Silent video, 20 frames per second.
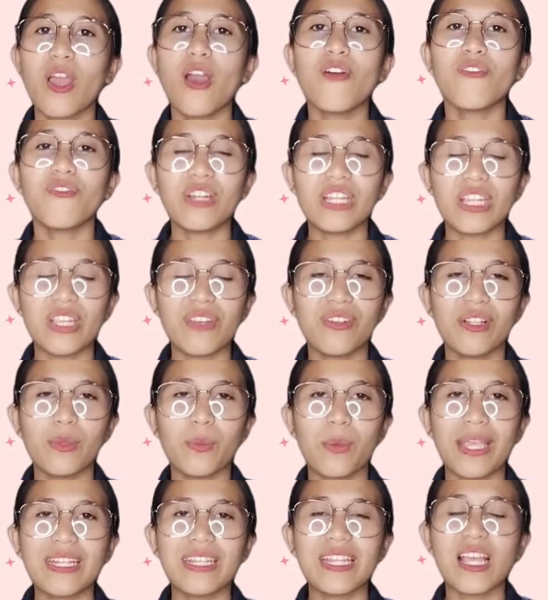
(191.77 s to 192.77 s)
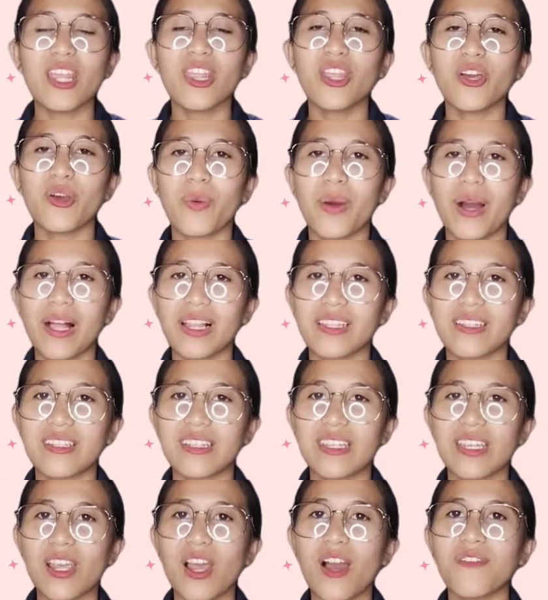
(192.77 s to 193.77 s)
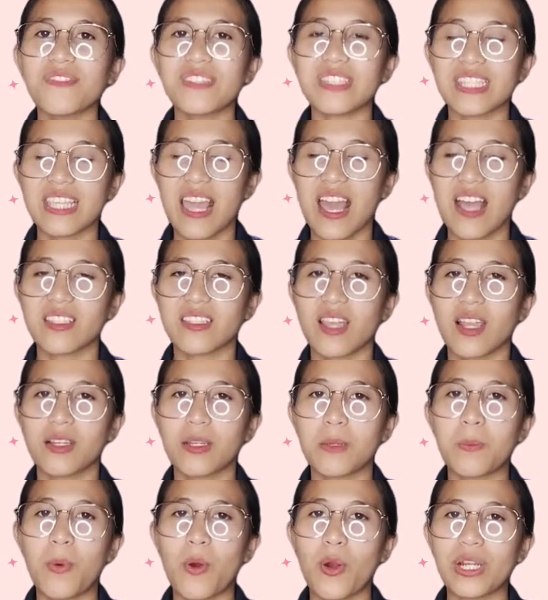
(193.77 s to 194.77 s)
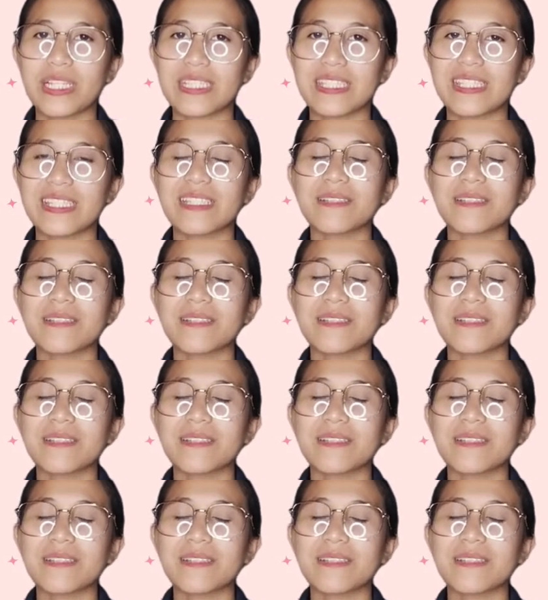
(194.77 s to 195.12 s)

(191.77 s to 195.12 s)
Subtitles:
for evaluating the quality of CSR reports.